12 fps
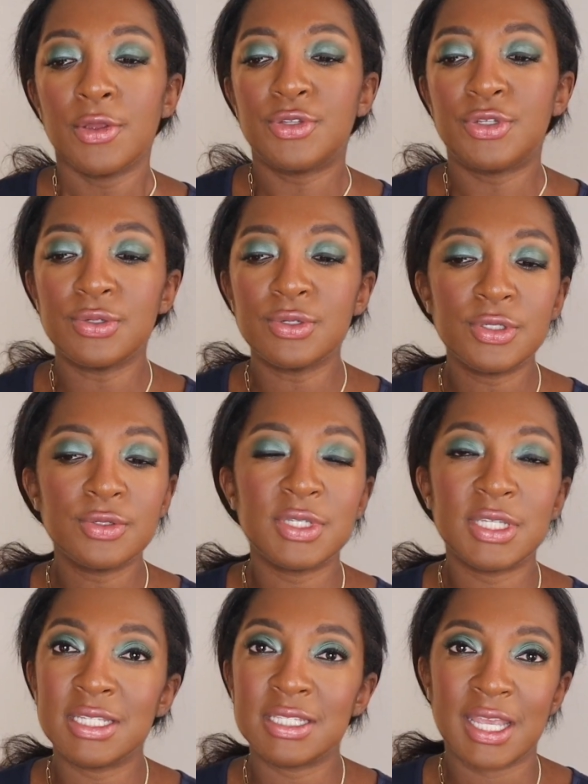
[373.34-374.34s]
Do you
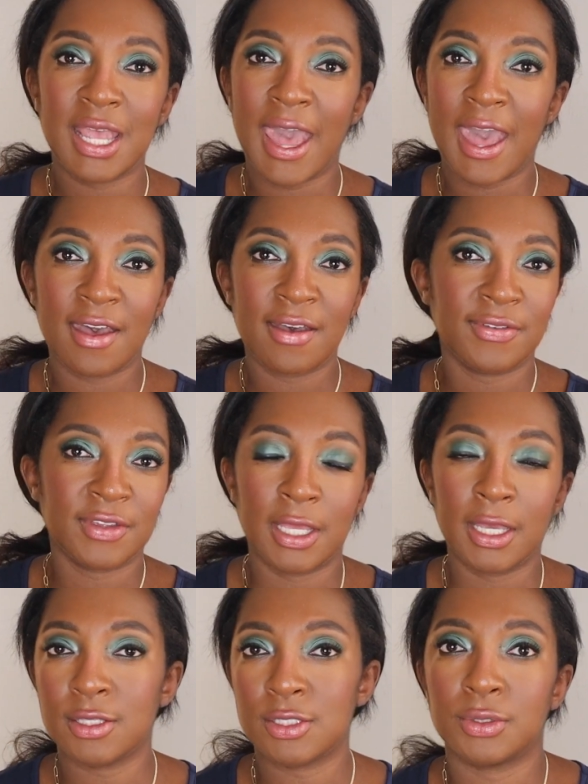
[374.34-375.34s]
need to have an
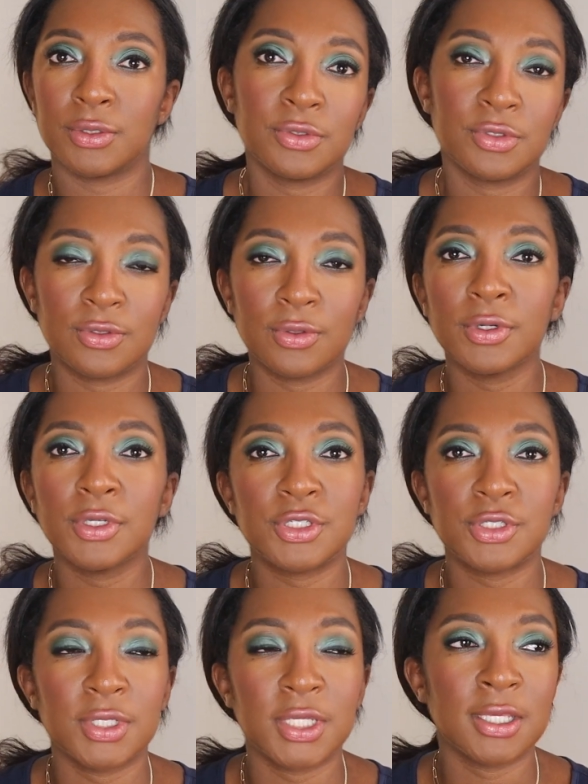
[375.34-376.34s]
external storage
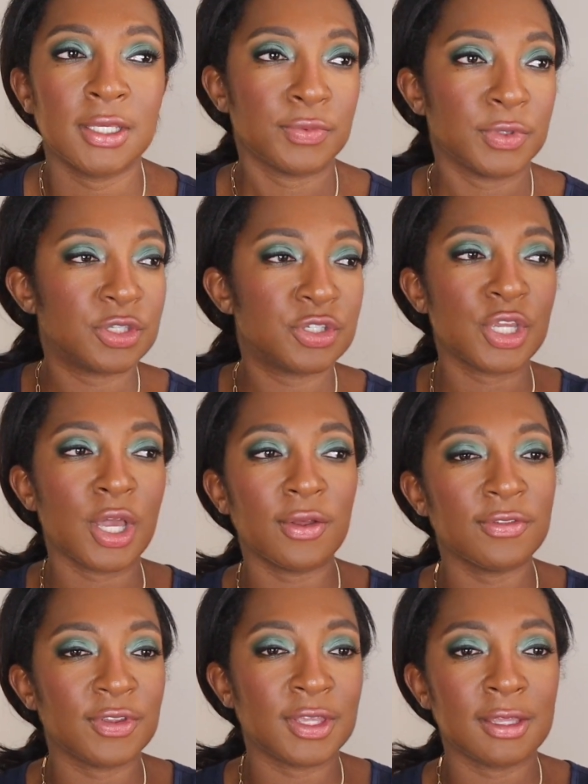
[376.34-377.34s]
unit with
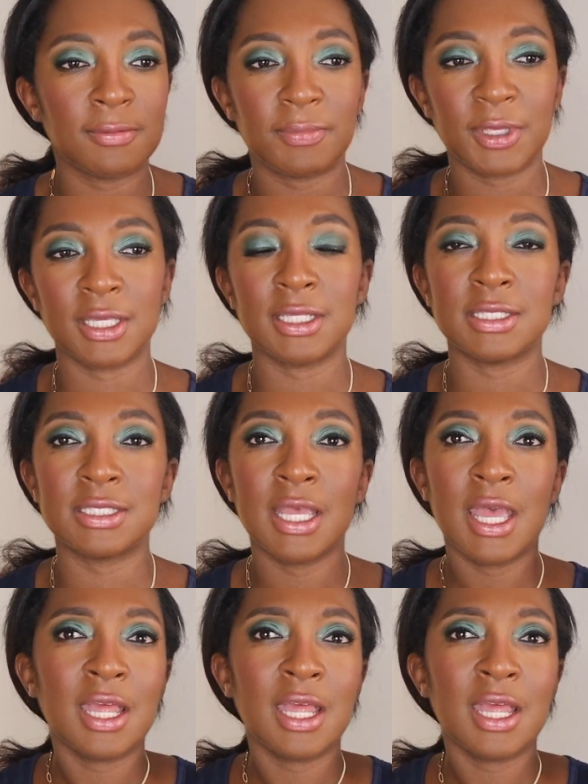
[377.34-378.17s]
shelving and bins?